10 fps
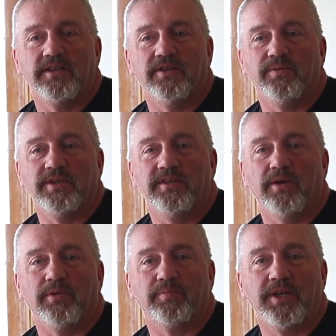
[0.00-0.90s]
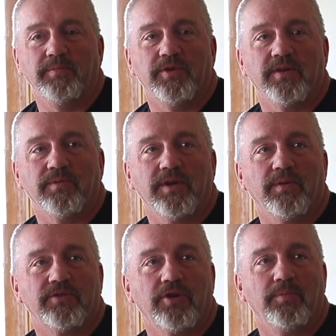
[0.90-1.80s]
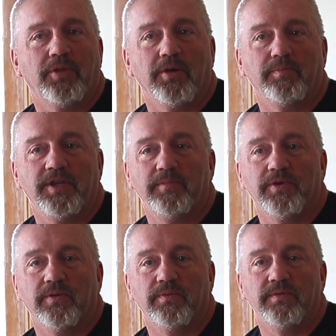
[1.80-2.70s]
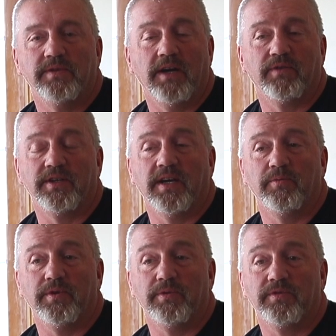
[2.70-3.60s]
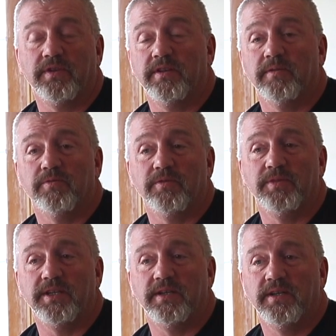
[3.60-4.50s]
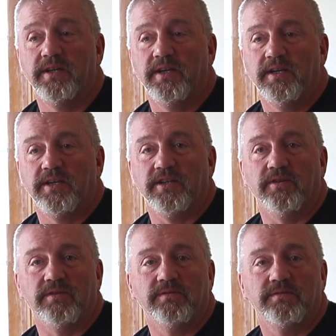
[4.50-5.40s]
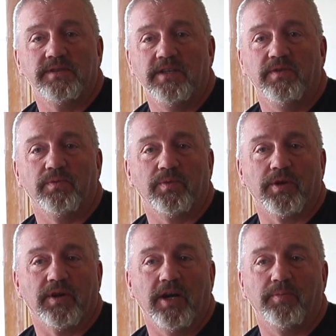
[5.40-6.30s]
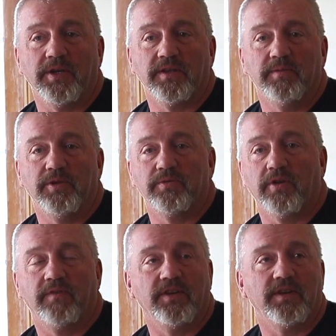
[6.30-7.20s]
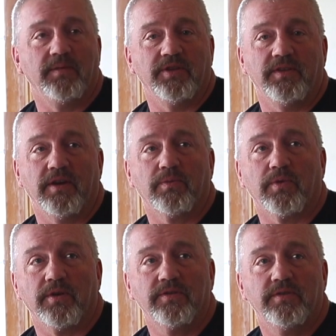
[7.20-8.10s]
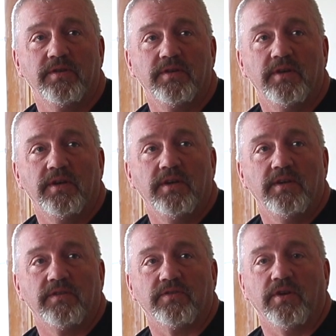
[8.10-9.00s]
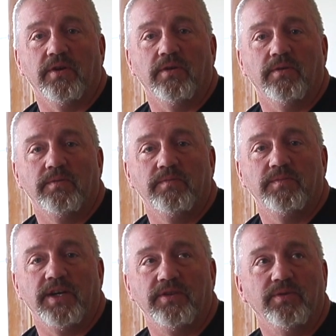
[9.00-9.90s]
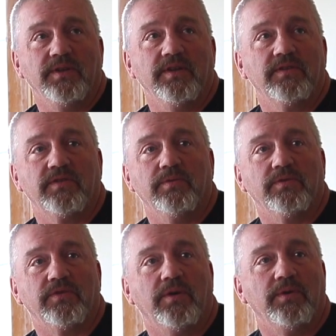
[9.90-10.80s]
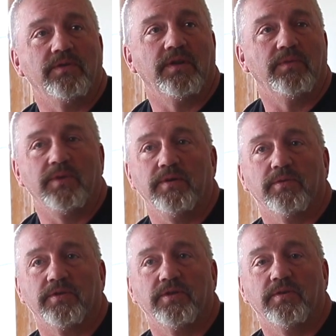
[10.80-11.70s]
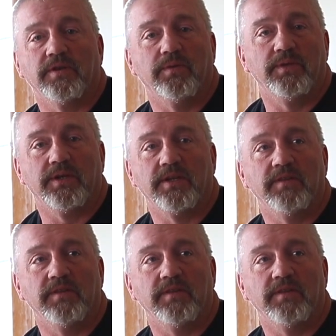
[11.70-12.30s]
we dealt with people, and we always saw people every time we would see them would be, even when we were helping them, it was oftentimes at their worst. So by doing this, it was always that we were showing that we could